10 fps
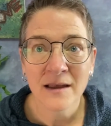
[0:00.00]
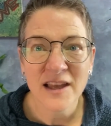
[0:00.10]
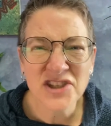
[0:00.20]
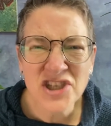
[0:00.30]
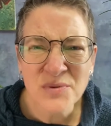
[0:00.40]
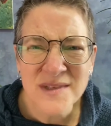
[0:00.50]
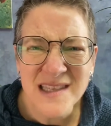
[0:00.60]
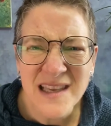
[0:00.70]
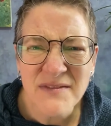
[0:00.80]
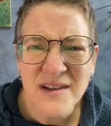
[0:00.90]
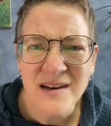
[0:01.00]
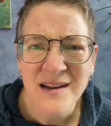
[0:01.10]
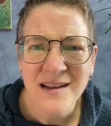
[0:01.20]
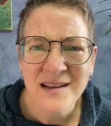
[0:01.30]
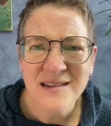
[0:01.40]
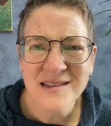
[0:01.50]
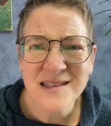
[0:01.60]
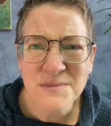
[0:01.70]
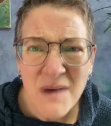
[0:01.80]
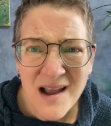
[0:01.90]
And she was even
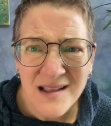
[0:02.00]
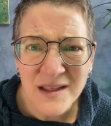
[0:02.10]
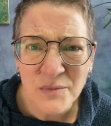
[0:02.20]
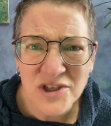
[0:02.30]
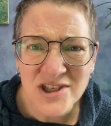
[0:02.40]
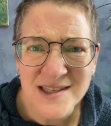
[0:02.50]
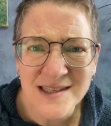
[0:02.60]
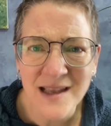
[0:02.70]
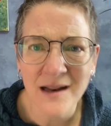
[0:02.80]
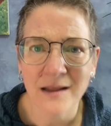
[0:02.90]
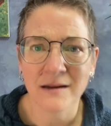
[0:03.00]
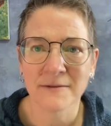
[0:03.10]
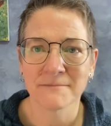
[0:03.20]
smiling when she said it.